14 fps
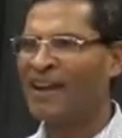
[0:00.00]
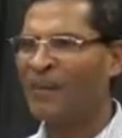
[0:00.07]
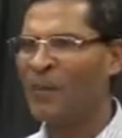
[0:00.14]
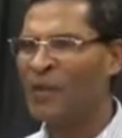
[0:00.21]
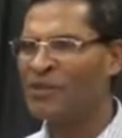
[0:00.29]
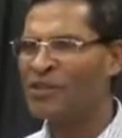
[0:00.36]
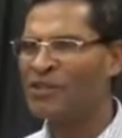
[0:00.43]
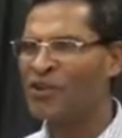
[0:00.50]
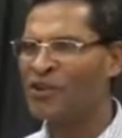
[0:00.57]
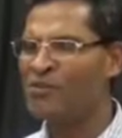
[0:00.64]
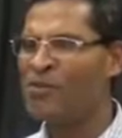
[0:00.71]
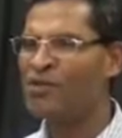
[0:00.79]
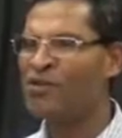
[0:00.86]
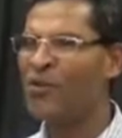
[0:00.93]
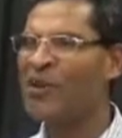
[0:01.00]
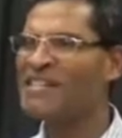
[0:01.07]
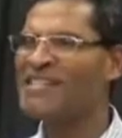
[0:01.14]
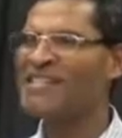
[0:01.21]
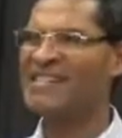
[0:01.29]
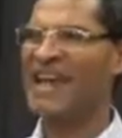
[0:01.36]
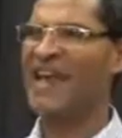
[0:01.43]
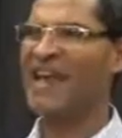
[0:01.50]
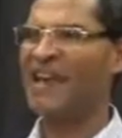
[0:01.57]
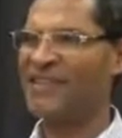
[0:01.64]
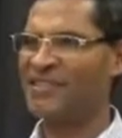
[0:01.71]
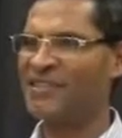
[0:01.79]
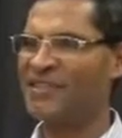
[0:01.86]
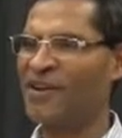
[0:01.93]
when we talk about
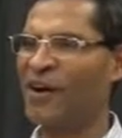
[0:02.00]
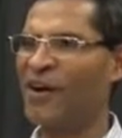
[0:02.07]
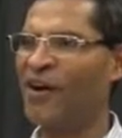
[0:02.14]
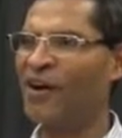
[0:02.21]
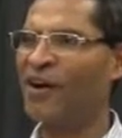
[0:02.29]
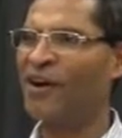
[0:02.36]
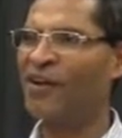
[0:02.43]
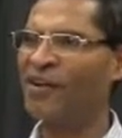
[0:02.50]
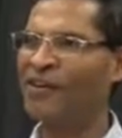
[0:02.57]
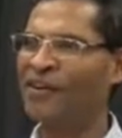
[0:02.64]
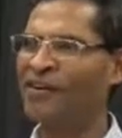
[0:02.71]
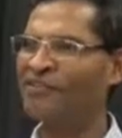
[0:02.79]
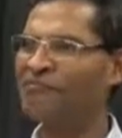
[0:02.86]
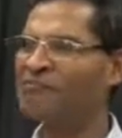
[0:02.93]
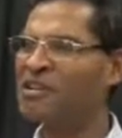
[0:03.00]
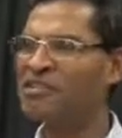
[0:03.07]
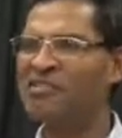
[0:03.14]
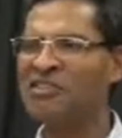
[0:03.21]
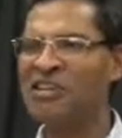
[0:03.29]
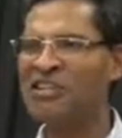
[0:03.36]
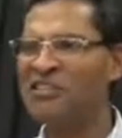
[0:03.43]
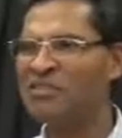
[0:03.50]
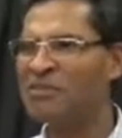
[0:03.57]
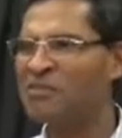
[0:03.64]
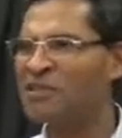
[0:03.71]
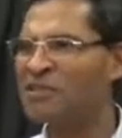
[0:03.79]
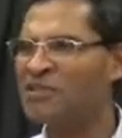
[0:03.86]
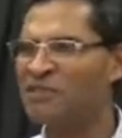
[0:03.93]
questionnaires or just
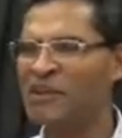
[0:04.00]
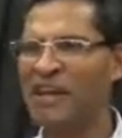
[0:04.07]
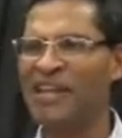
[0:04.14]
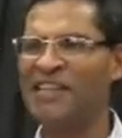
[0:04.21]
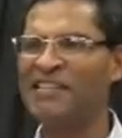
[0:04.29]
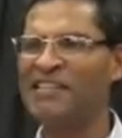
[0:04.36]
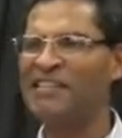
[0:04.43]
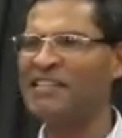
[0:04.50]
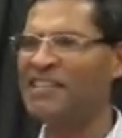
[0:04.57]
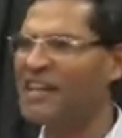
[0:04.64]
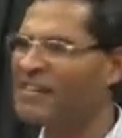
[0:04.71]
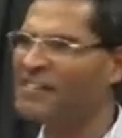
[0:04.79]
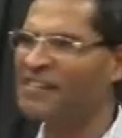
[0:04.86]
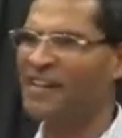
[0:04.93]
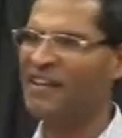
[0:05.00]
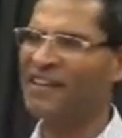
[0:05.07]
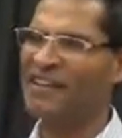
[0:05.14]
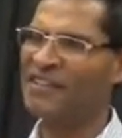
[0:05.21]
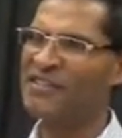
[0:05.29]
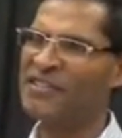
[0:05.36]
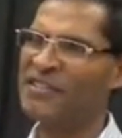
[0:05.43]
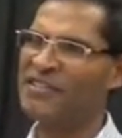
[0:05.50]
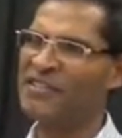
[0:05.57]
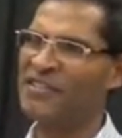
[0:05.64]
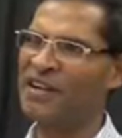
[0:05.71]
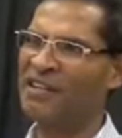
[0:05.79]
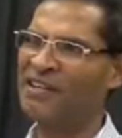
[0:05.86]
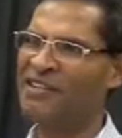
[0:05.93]
instruments of collecting data in
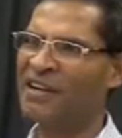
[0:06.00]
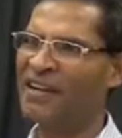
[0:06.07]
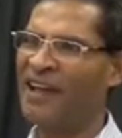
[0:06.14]
research,